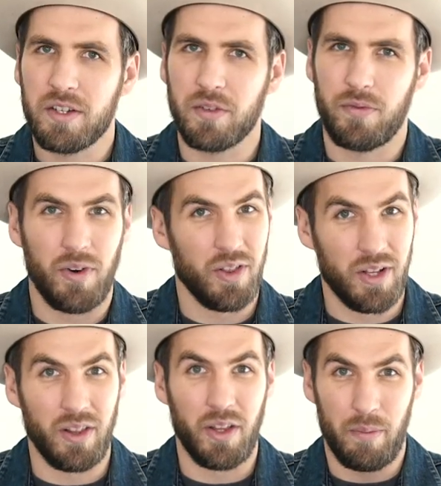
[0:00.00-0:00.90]
makes your foot
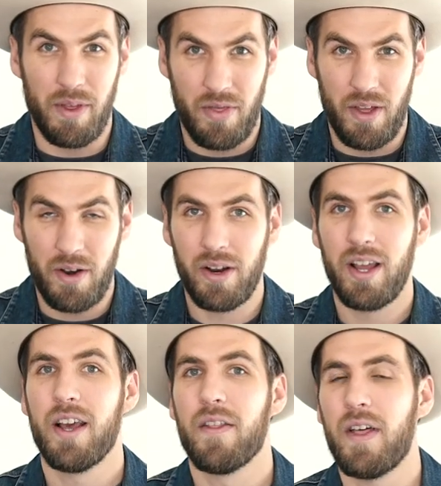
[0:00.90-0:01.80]
look a little bit thinner
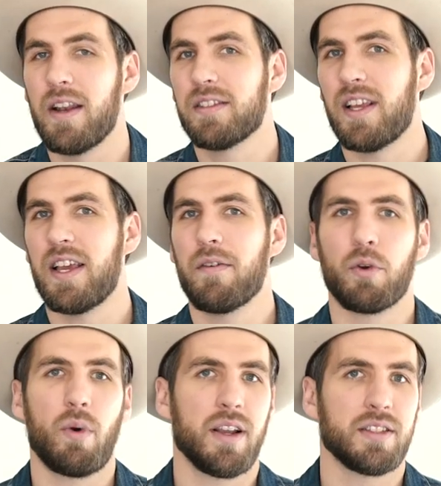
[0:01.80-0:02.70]
Then, say if
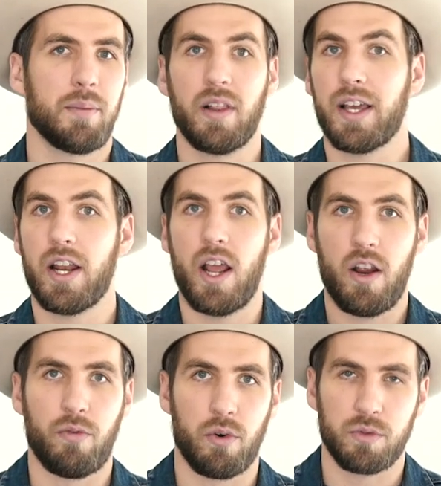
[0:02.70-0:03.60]
you're wearing something like an
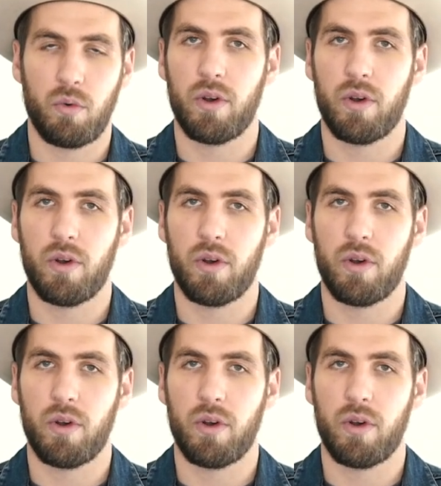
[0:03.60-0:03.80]
Air Force